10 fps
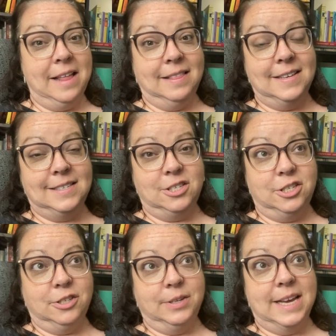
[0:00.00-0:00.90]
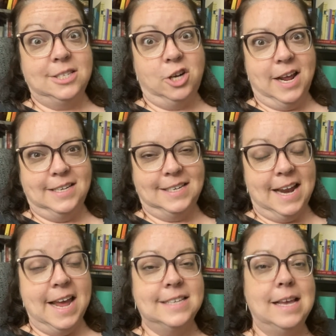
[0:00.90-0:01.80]
I listened to yesterday and
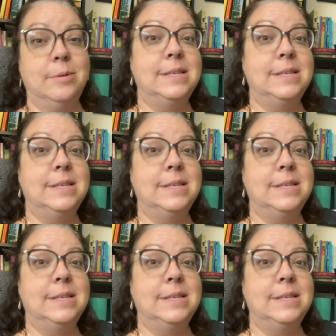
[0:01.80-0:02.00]
today as I